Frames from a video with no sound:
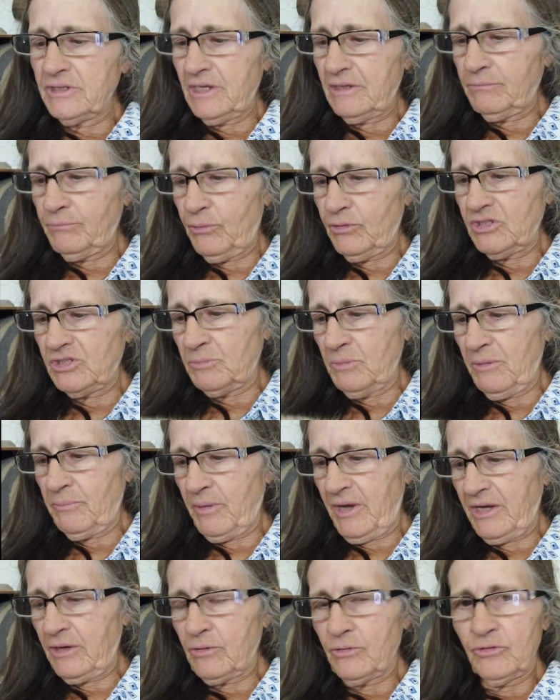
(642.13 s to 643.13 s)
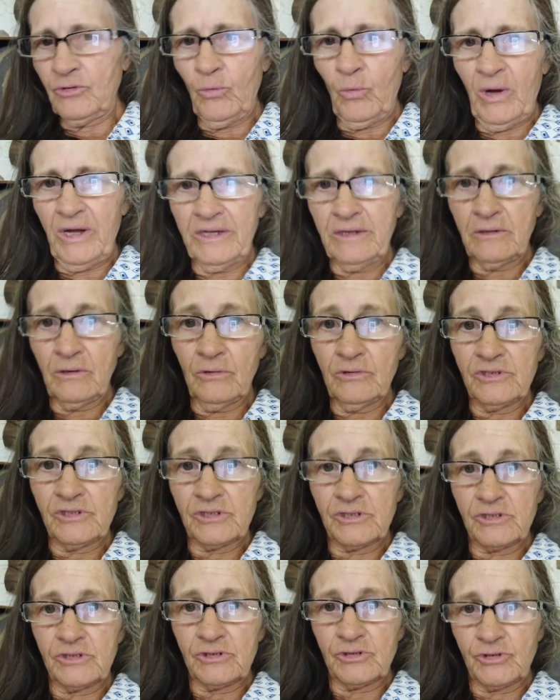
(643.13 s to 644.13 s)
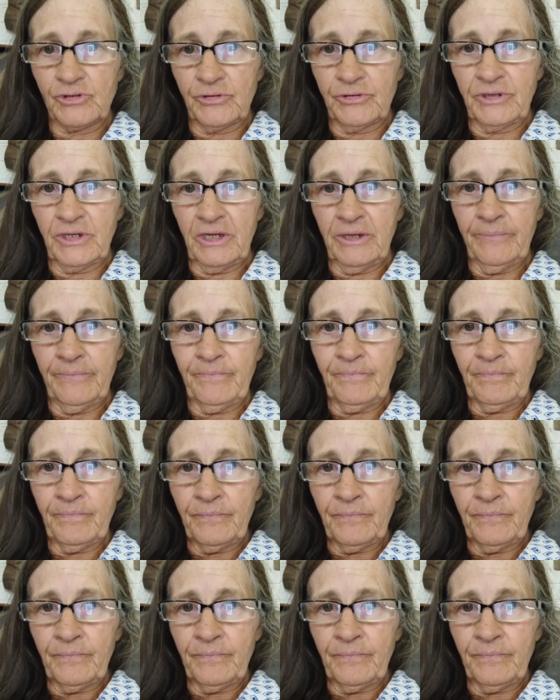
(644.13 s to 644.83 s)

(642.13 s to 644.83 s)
that puts me back on the weight loss journey.